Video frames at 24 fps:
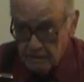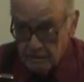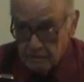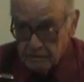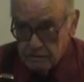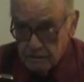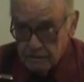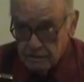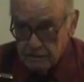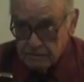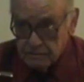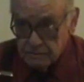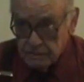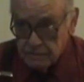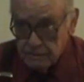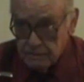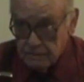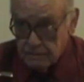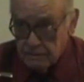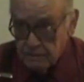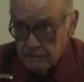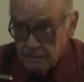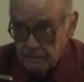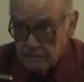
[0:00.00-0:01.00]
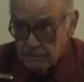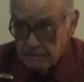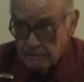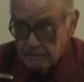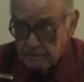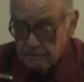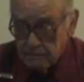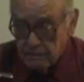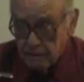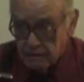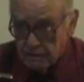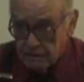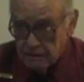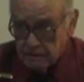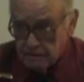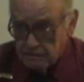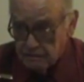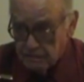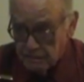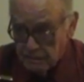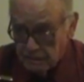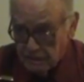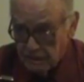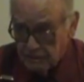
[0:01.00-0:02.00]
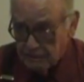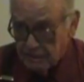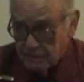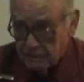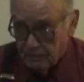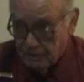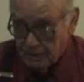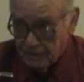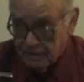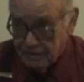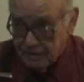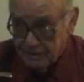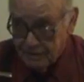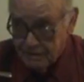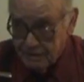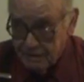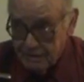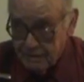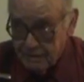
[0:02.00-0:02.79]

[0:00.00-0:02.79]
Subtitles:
It does, but not in a becoming way.